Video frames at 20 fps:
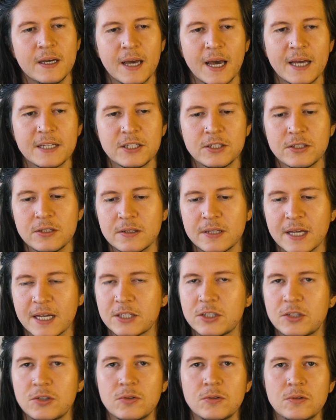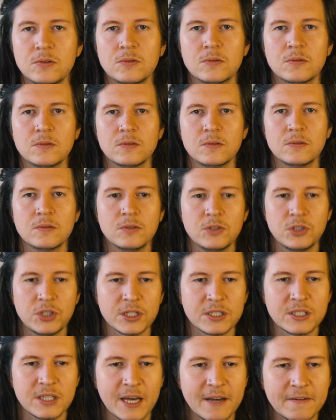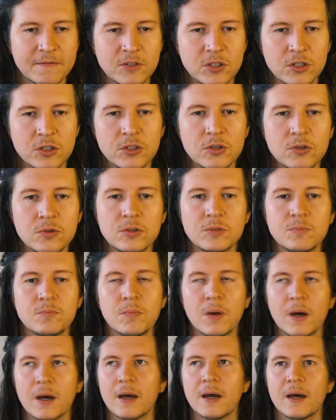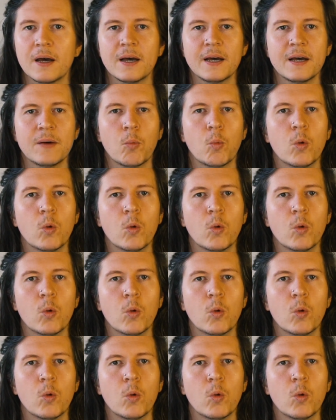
And to do that, you just have to use uh,